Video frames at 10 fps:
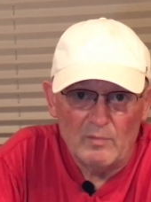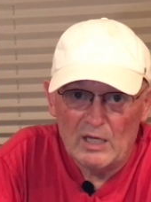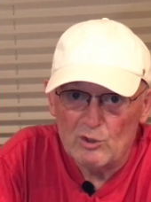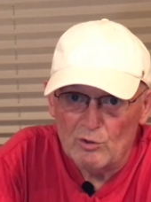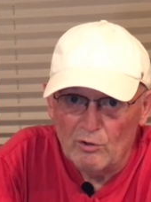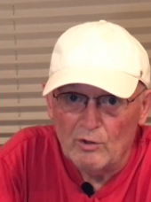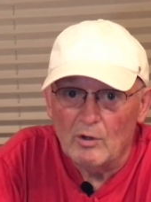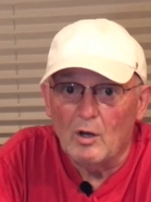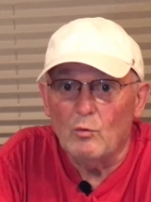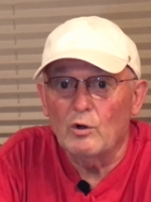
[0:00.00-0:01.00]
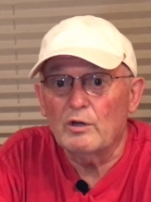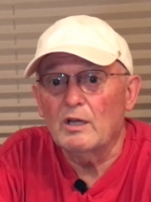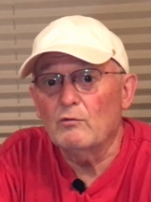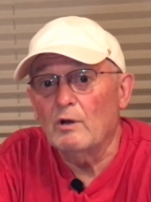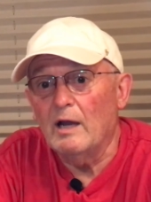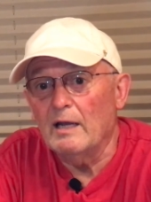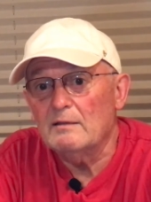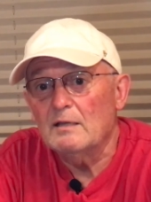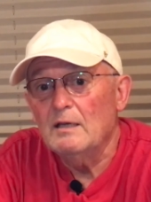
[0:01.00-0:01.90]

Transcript: and make sure they're all working right.